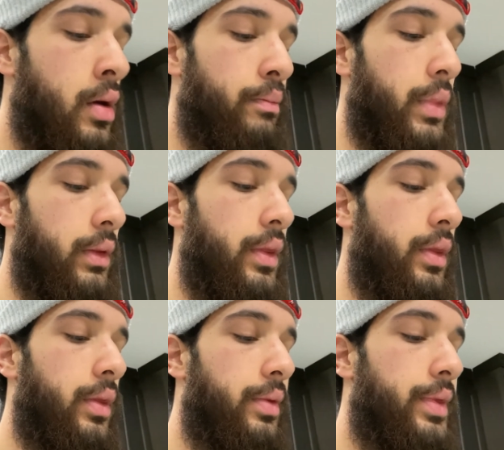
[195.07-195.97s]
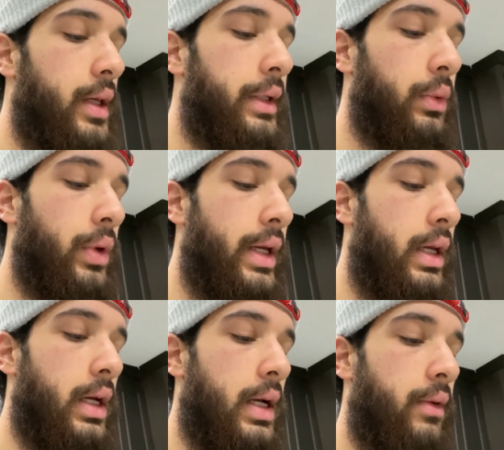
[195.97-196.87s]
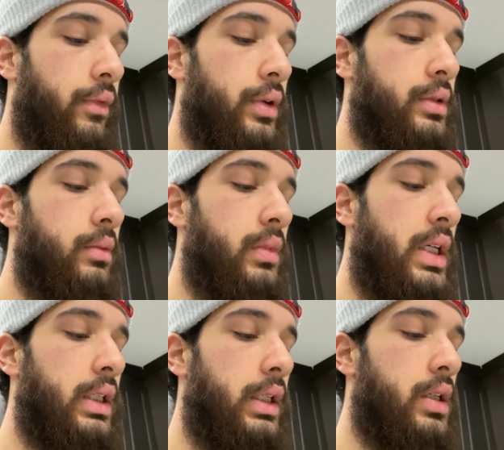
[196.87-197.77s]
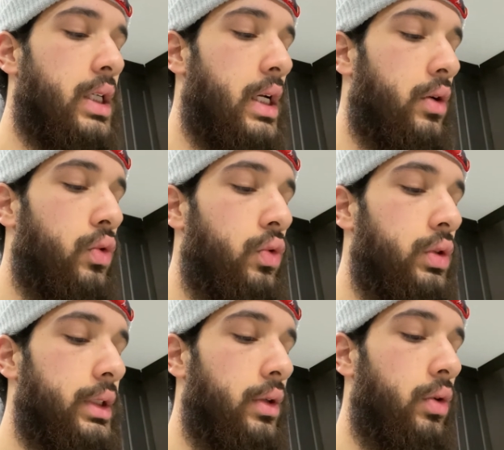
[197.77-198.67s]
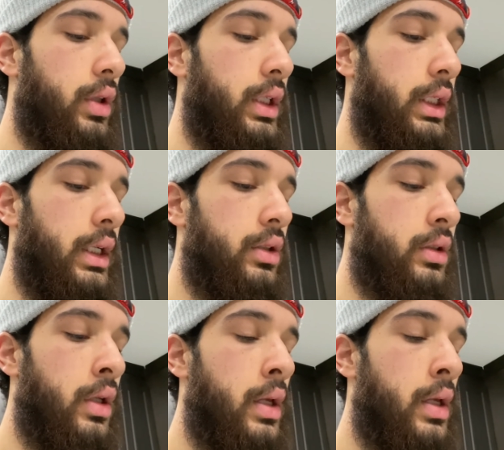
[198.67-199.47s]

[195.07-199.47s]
but this way, for some reason, it just kind of cools the whole thing down,